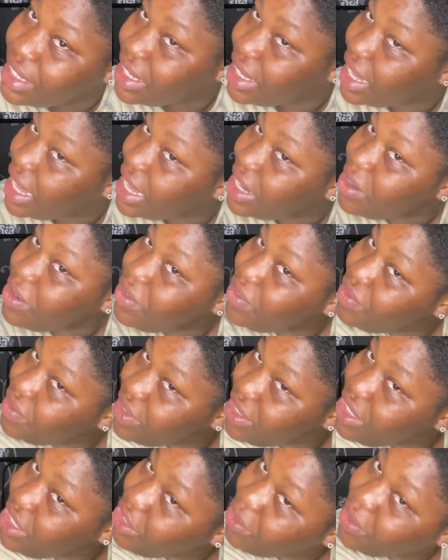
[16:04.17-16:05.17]
I don't
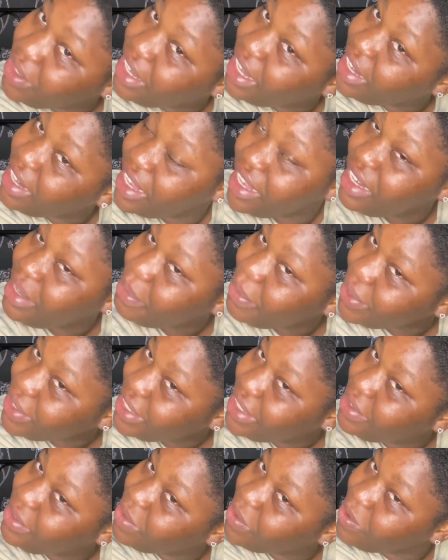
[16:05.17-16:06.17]
think you will get anyone
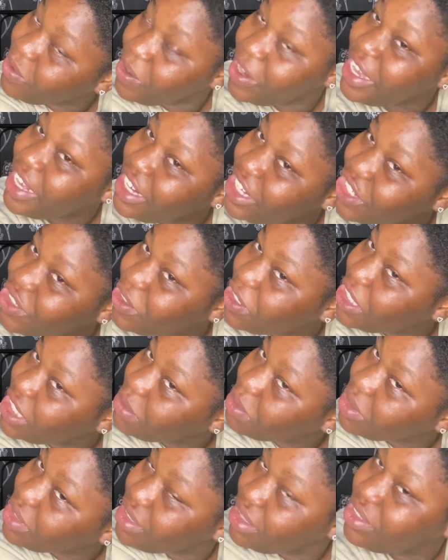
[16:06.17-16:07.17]
here or any
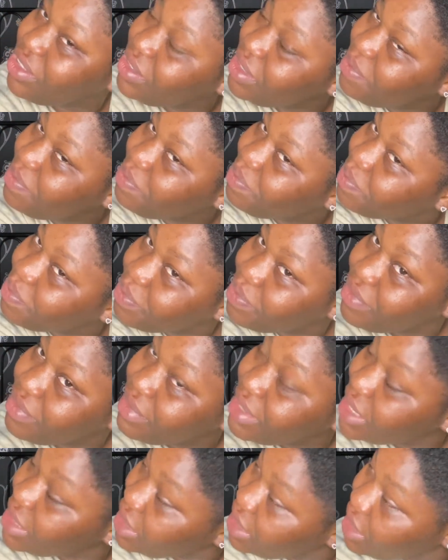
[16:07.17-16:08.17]
transport.
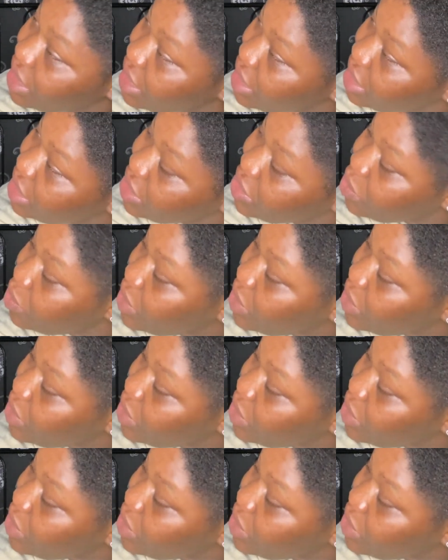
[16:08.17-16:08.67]
Knowing